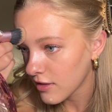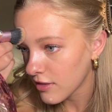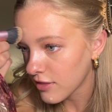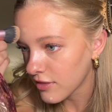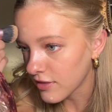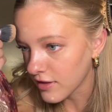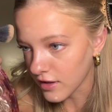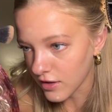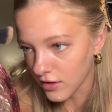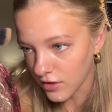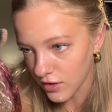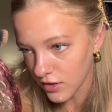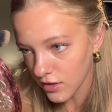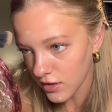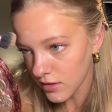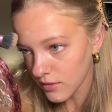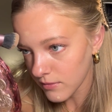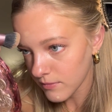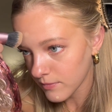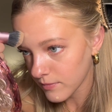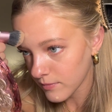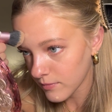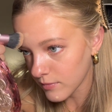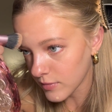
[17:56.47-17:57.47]
thicker,
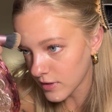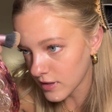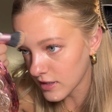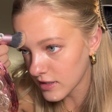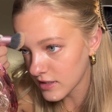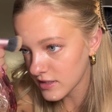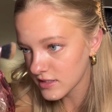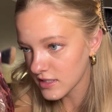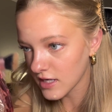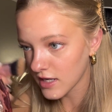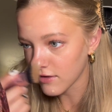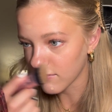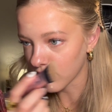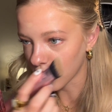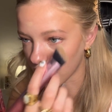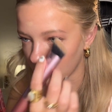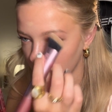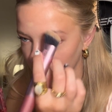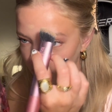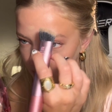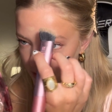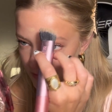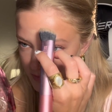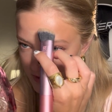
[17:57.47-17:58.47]
but it is kind of
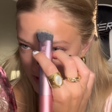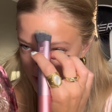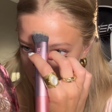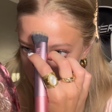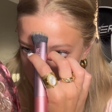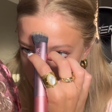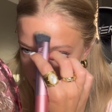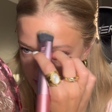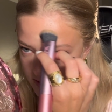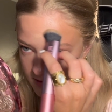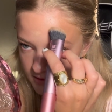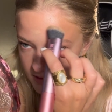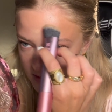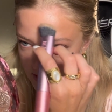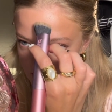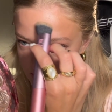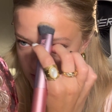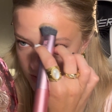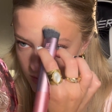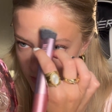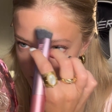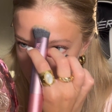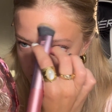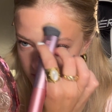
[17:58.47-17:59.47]
hard because this
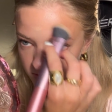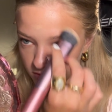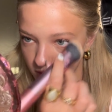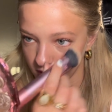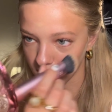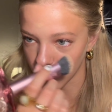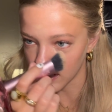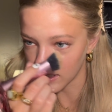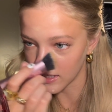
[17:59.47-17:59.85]
one on my forehead